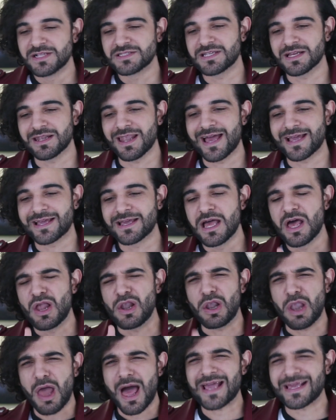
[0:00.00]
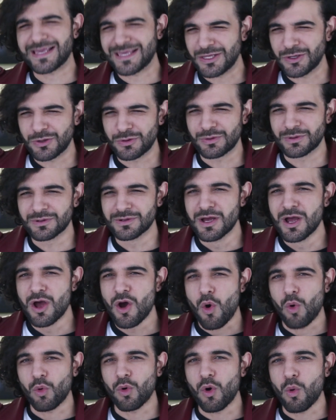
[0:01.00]
to like like you
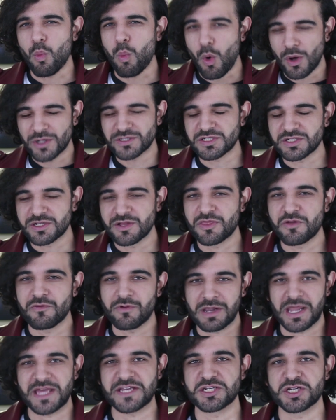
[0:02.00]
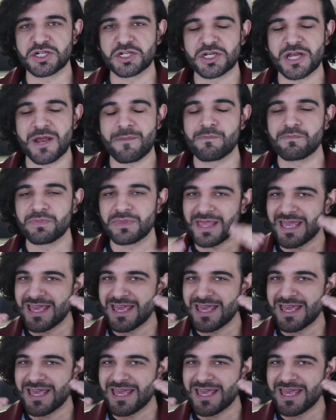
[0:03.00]
or want the relationship